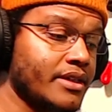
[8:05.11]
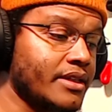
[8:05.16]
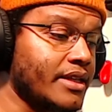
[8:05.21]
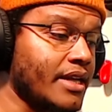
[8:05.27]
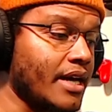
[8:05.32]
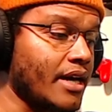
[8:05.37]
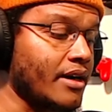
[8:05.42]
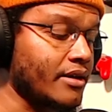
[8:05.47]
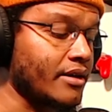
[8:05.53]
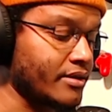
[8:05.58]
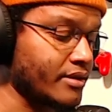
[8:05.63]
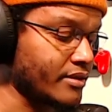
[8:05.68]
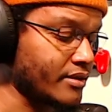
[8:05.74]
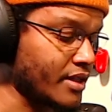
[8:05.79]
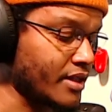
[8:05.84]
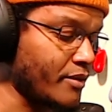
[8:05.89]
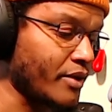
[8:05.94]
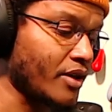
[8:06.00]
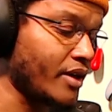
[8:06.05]
Now,
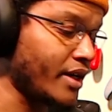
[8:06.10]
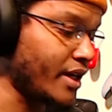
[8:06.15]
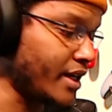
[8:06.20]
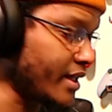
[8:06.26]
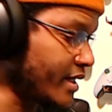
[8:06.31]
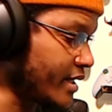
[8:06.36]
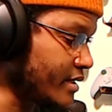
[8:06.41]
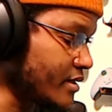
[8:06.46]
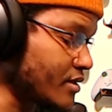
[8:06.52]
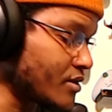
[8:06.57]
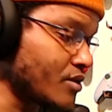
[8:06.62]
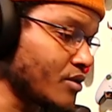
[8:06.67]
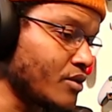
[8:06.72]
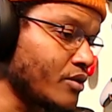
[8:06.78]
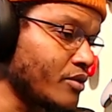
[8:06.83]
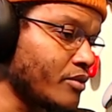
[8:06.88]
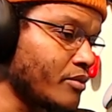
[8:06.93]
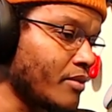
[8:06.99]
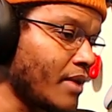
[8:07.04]
I'm gonna go ahead and get
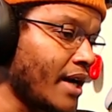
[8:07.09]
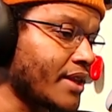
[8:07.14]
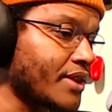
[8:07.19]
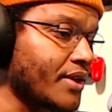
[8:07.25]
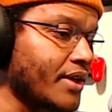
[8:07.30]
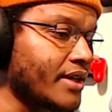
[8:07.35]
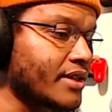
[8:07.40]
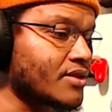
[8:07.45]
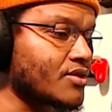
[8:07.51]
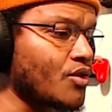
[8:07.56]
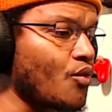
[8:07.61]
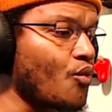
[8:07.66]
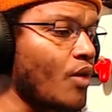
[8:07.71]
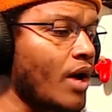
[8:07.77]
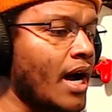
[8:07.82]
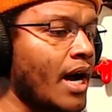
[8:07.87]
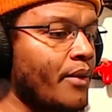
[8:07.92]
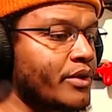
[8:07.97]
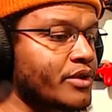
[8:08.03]
into my thoughts on
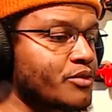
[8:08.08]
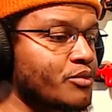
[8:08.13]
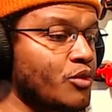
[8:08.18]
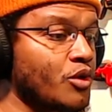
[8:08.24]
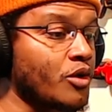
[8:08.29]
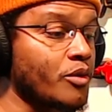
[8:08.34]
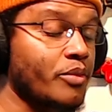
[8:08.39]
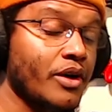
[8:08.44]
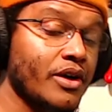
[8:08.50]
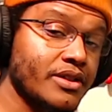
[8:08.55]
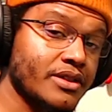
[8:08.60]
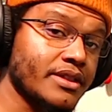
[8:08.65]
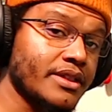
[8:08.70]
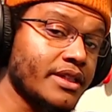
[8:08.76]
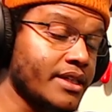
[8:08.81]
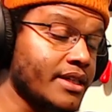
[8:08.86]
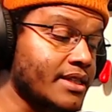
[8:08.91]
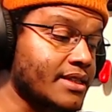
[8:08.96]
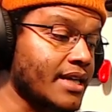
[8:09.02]
why I was more
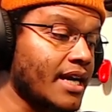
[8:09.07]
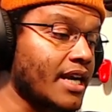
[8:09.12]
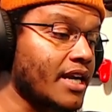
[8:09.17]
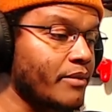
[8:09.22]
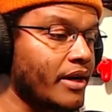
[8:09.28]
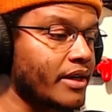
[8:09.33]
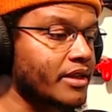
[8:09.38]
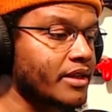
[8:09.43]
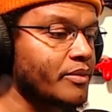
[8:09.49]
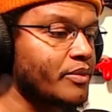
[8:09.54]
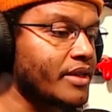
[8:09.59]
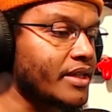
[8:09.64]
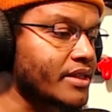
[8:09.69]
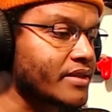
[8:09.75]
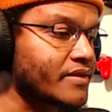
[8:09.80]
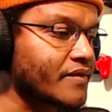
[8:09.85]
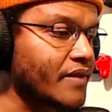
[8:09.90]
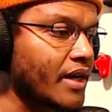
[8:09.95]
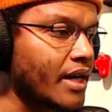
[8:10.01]
personally excited about the
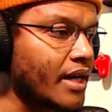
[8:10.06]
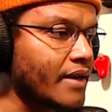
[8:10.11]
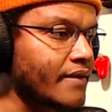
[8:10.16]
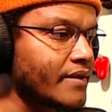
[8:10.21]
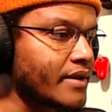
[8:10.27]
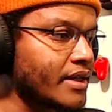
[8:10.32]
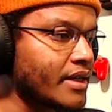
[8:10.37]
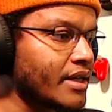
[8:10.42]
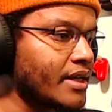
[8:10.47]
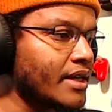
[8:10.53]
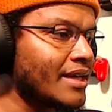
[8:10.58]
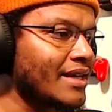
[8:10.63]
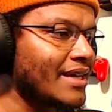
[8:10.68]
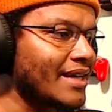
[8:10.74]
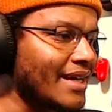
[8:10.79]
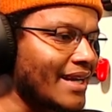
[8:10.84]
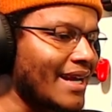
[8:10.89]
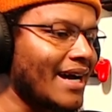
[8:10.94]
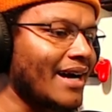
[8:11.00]
PS5
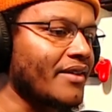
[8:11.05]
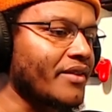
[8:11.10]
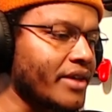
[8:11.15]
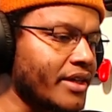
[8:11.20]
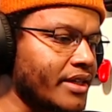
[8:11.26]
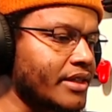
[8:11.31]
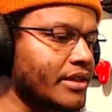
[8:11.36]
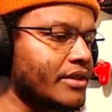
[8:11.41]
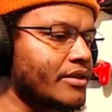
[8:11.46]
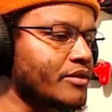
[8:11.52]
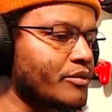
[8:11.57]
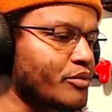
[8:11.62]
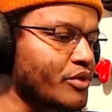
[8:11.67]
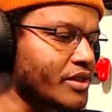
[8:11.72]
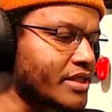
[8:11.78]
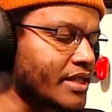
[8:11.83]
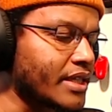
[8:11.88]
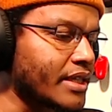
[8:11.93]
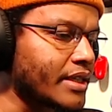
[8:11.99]
and how they
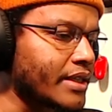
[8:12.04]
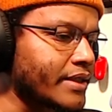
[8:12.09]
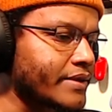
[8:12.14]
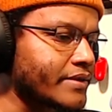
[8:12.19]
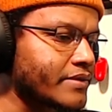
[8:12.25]
presented it.